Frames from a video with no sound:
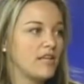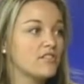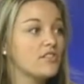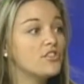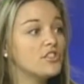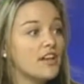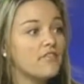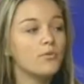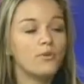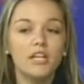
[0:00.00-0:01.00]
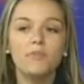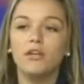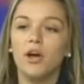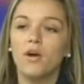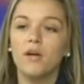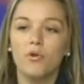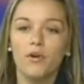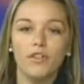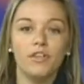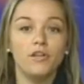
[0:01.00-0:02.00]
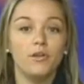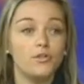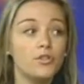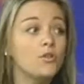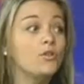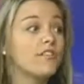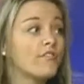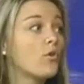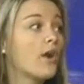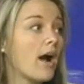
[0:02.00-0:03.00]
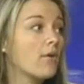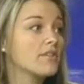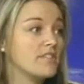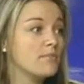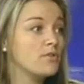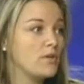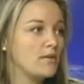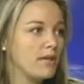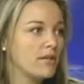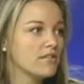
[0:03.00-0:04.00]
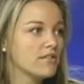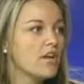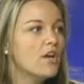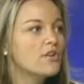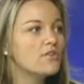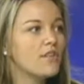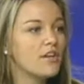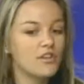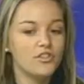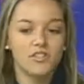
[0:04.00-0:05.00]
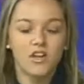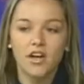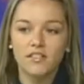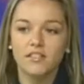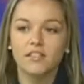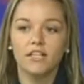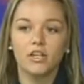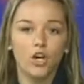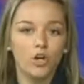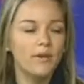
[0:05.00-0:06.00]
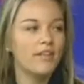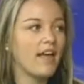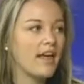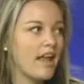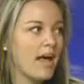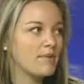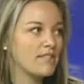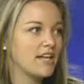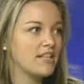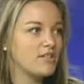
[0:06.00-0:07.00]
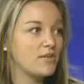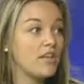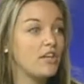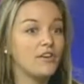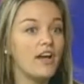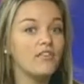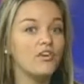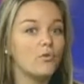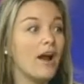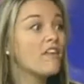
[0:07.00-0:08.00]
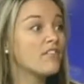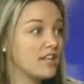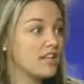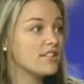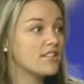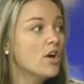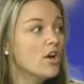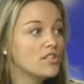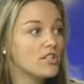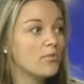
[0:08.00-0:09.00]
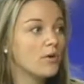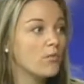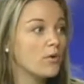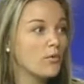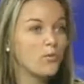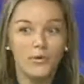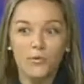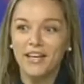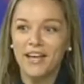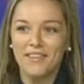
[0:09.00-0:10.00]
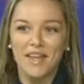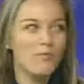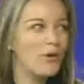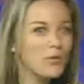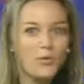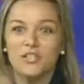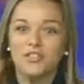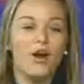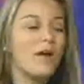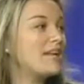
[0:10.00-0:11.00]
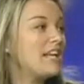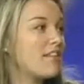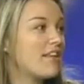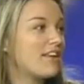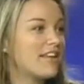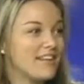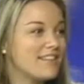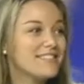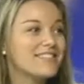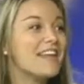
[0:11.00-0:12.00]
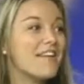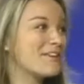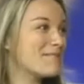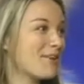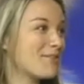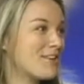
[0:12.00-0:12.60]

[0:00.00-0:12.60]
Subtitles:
So you should never really be going more than, 2 to 4 hours in between meals, so that you're just constantly curbing that appetite, so that you're never ravenous to the point where we get in that mode where we just grab anything, and it's never in moderation.